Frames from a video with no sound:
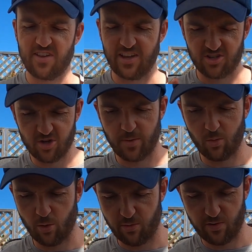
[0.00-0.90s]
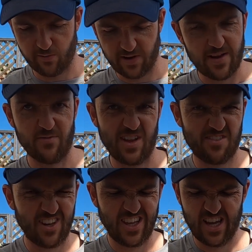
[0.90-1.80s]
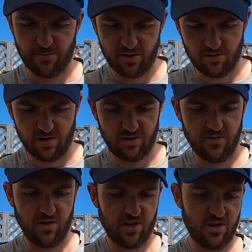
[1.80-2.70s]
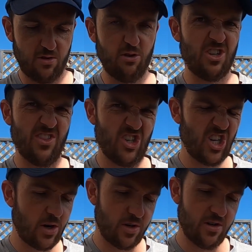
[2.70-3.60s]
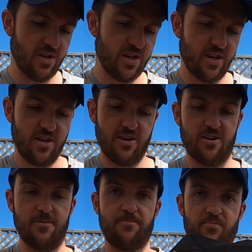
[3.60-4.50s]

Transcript: I say it should be waterproof. I haven't tested it yet, but I'll give it a go. Usually in the shower. Nice